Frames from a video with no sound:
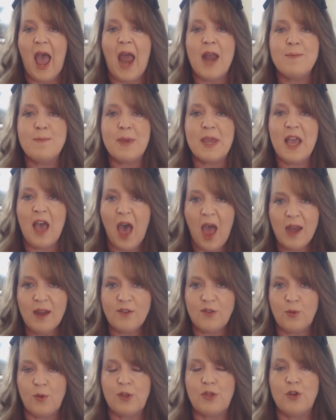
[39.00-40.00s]
And be
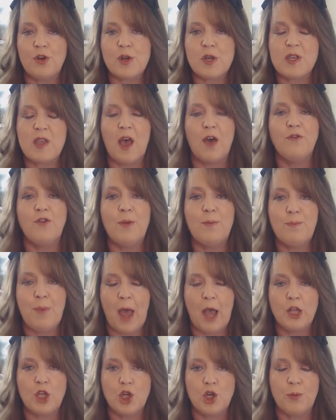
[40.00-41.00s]
honest with yourself
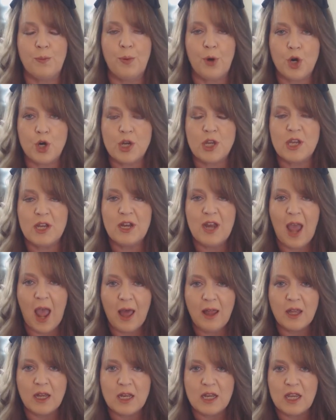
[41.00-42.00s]
about your
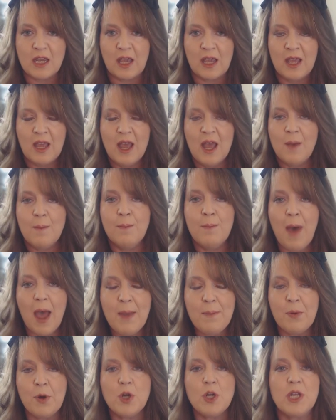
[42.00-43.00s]
personality.
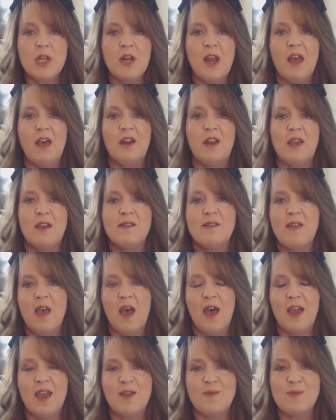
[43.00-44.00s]
My personality is
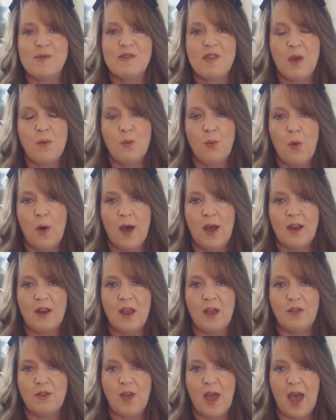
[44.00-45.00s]
I am someone
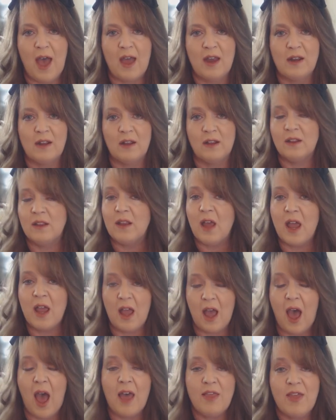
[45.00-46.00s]

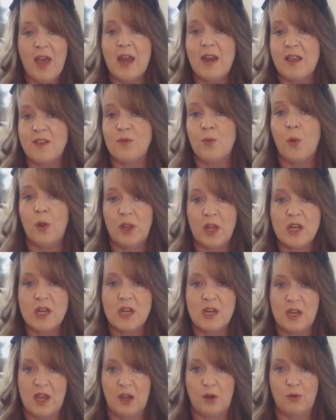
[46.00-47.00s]
that is willing
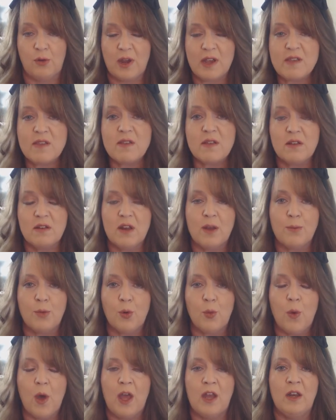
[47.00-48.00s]
to take risk,
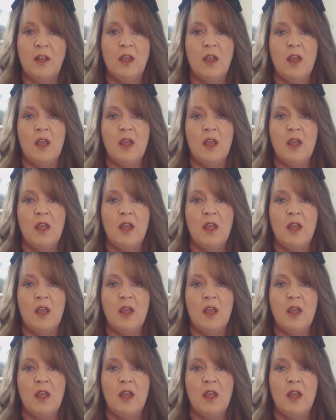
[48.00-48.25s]
number one.